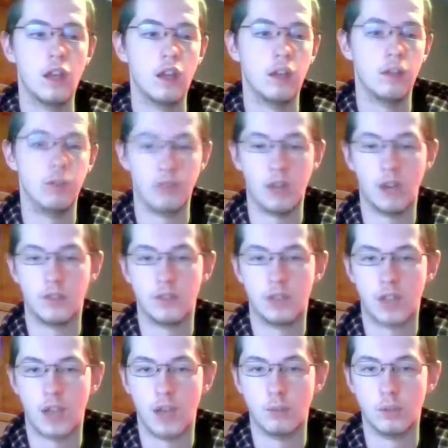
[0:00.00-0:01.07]
If you have the
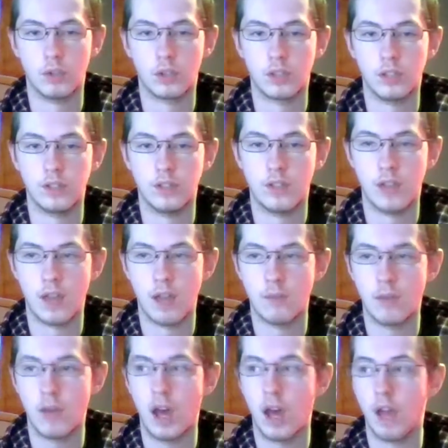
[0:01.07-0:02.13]
time, look into
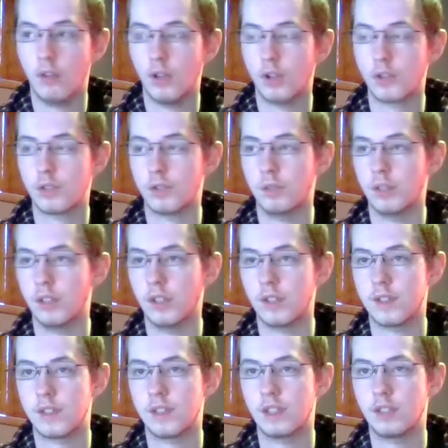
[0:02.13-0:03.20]
them. I've also been
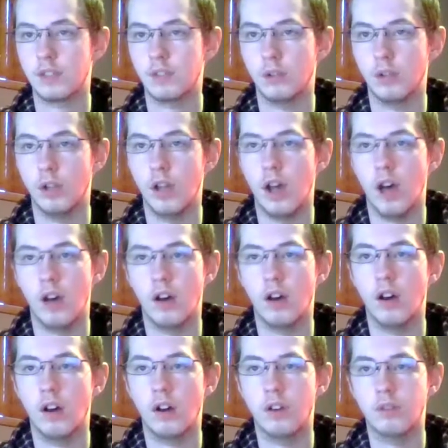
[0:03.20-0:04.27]
listening to a lot
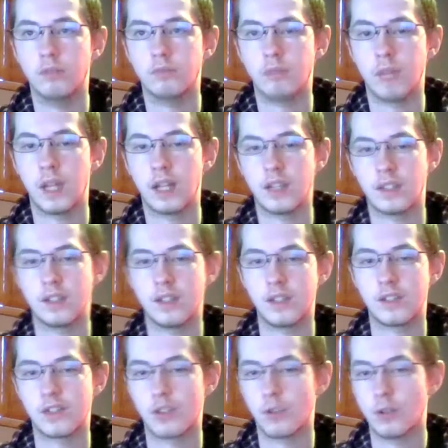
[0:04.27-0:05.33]
of Panic at the
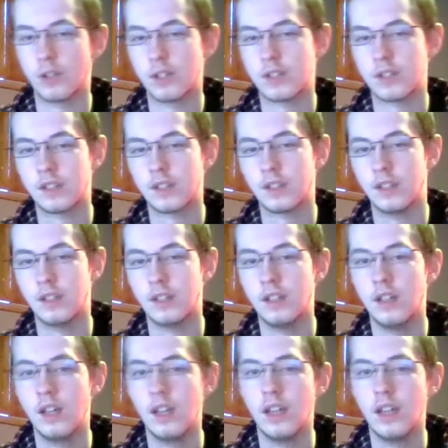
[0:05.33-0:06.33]
Disco recently.